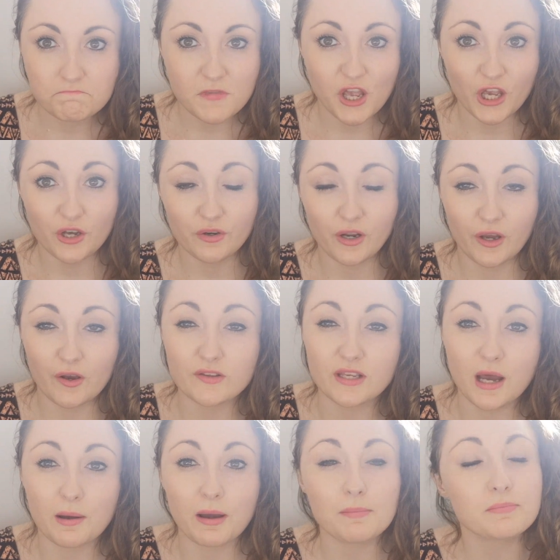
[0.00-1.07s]
who knows?
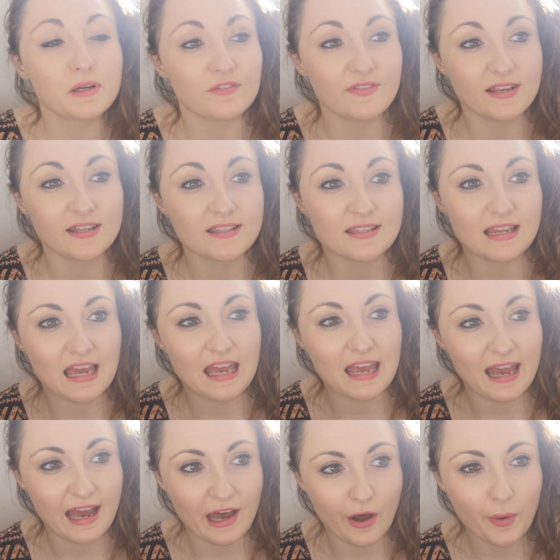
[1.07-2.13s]
I'm convinced it
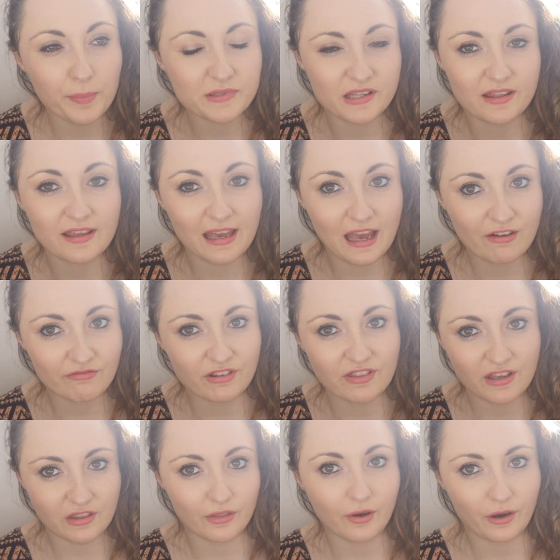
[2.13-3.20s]
helps. I think
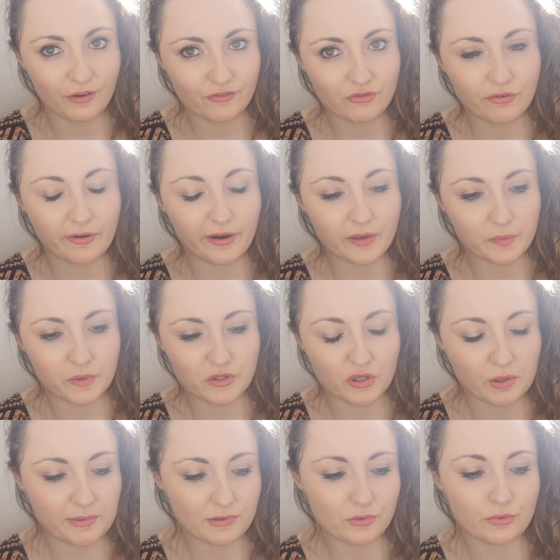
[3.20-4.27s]
everything that I've tried, which I'll
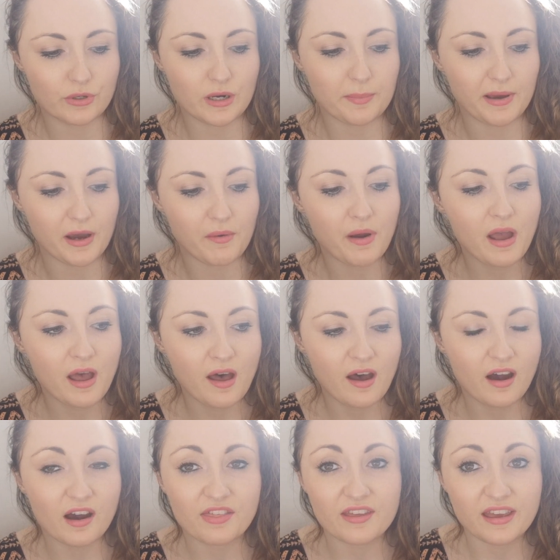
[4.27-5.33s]
be talking about,
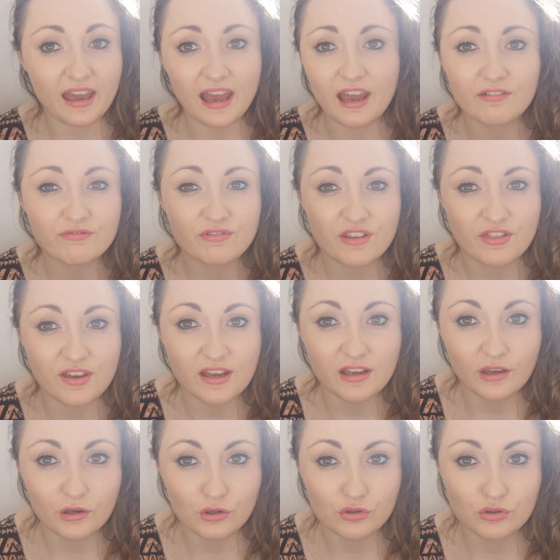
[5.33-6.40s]
I think everything
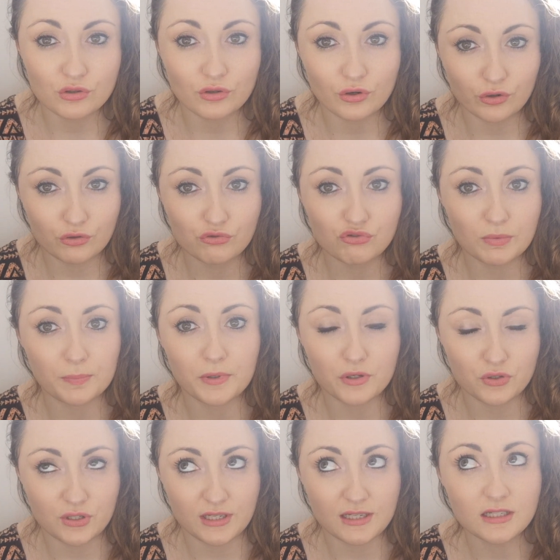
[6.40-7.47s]

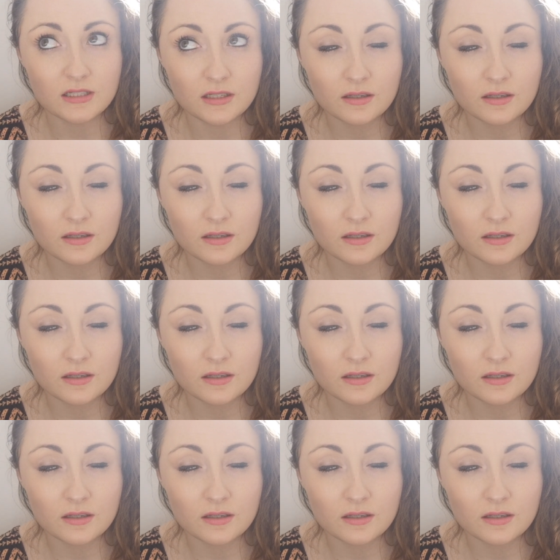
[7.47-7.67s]
contributed